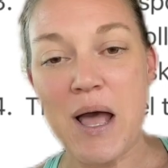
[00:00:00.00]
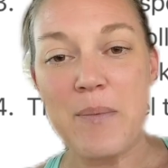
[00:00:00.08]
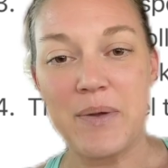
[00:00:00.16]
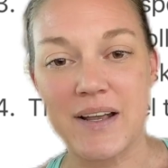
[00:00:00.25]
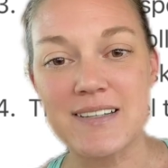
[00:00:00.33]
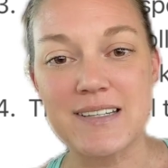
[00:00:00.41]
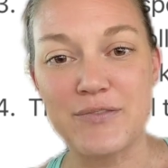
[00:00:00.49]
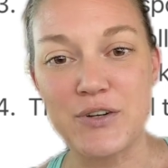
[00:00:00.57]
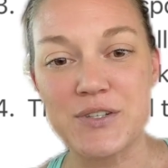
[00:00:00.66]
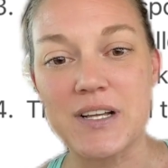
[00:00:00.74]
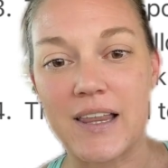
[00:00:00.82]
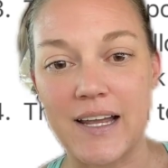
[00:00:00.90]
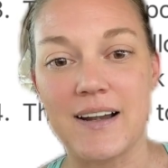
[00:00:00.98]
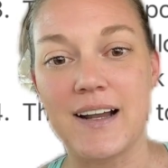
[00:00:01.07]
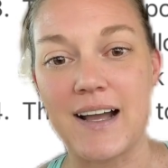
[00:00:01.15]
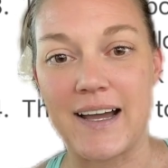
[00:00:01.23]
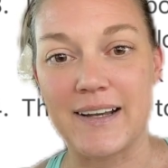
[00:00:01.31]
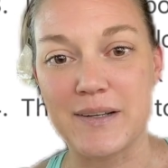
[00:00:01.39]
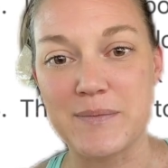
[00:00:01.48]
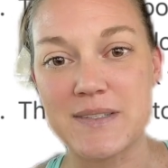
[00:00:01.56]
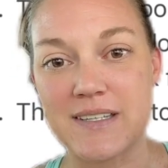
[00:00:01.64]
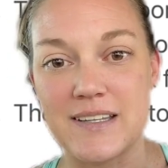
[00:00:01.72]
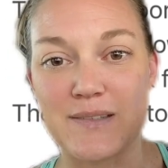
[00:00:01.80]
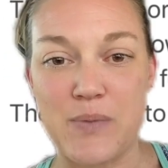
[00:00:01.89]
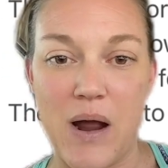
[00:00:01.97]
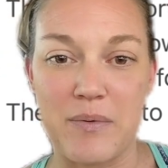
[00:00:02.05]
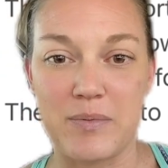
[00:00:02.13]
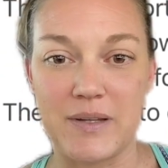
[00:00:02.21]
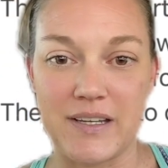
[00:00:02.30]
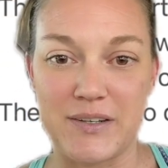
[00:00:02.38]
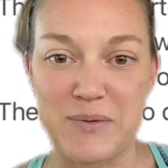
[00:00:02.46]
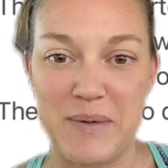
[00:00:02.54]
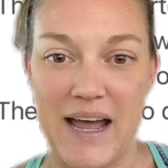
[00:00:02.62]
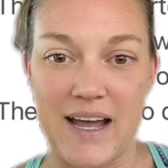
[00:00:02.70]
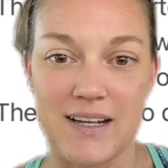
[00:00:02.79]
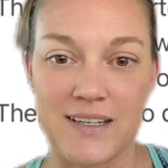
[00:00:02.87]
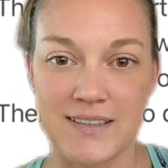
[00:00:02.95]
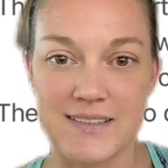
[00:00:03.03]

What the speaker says: because if you're declaring items, it's probably in your bag.